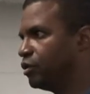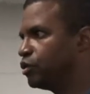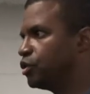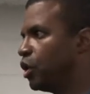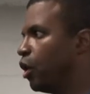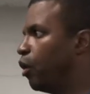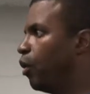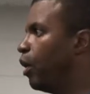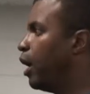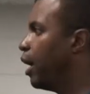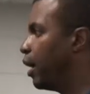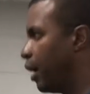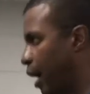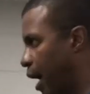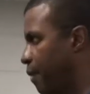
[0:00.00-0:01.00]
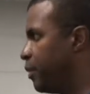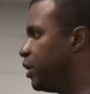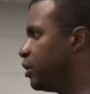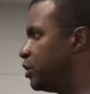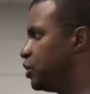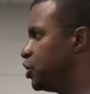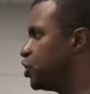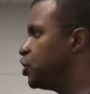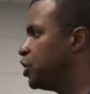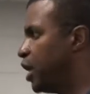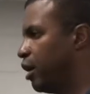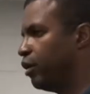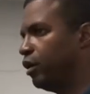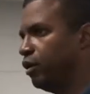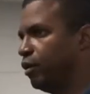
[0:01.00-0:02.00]
So I'm here to just
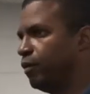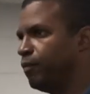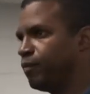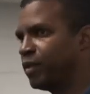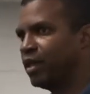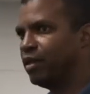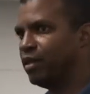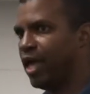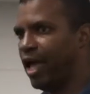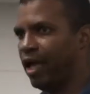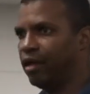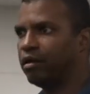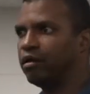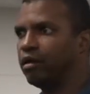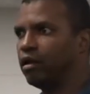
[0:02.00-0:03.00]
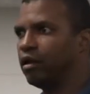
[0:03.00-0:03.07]
tell you that,